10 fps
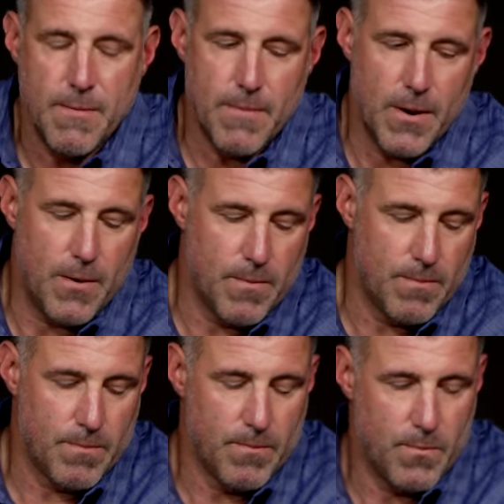you know,
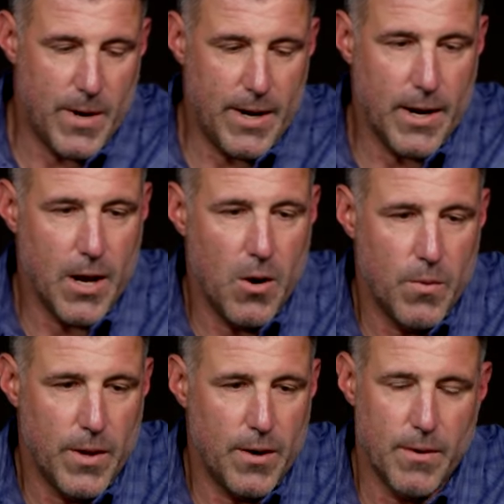ready to go,
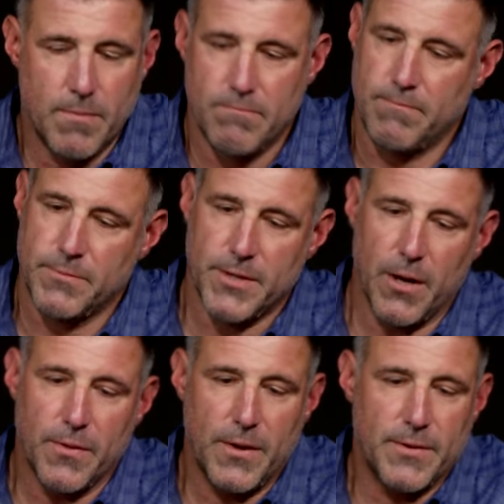that are as
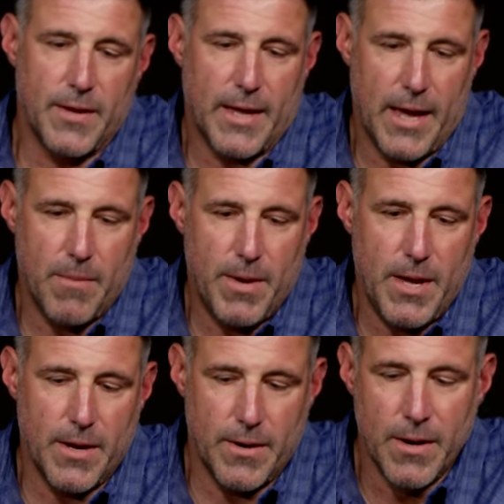healthy as they can
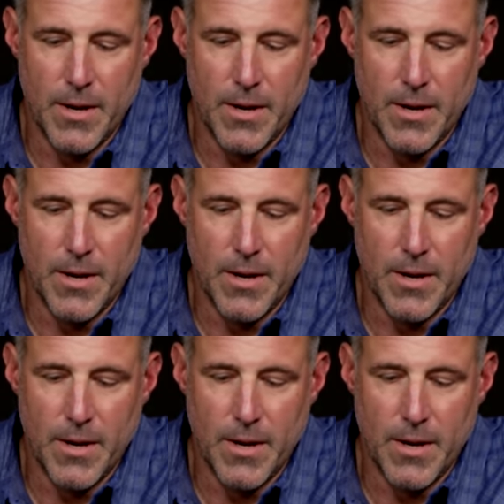be, and